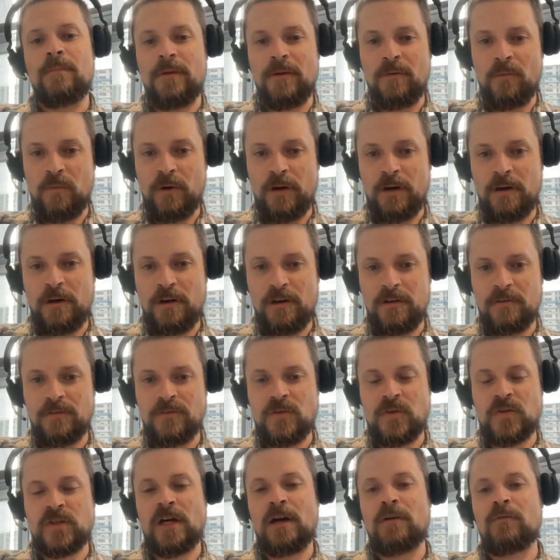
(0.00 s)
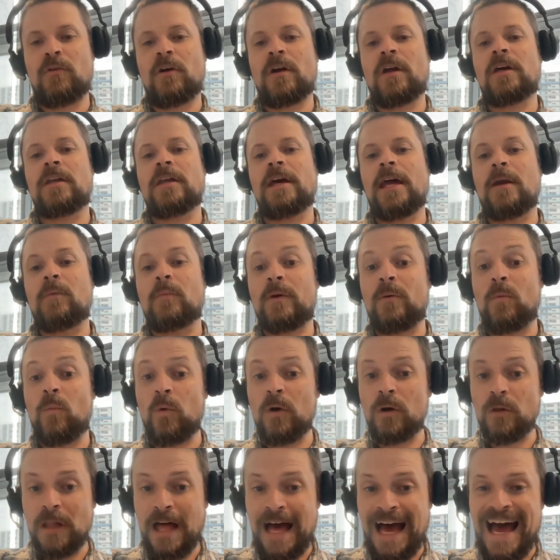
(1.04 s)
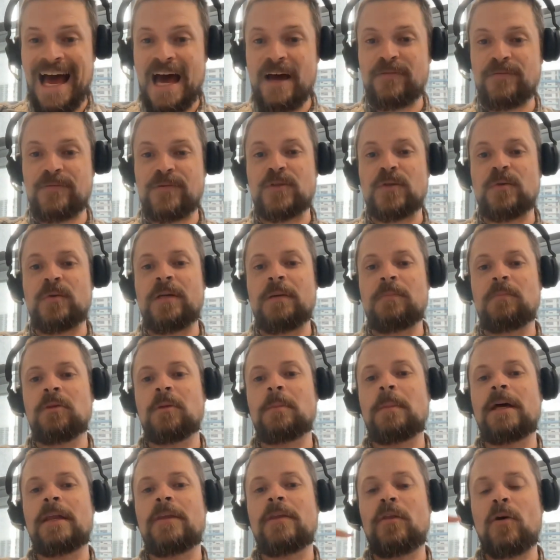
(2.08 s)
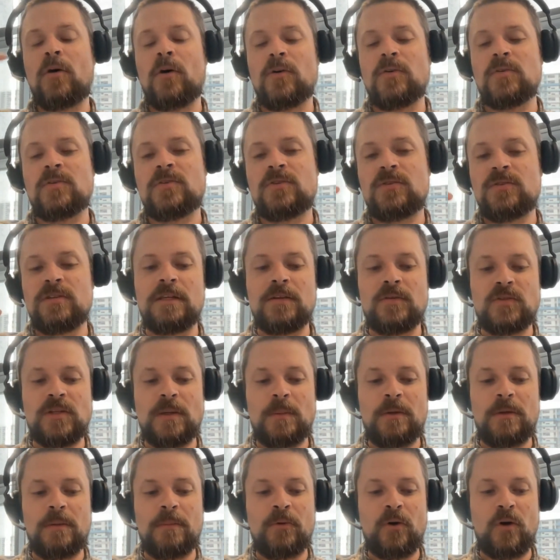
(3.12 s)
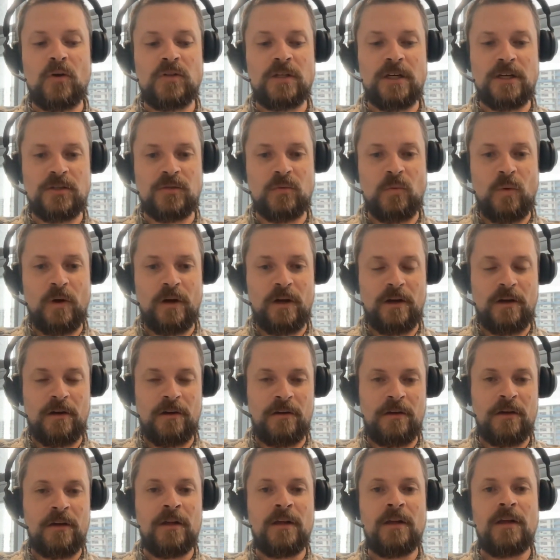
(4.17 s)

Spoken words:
but we're discovering it and we will have to implement those in some of the projects where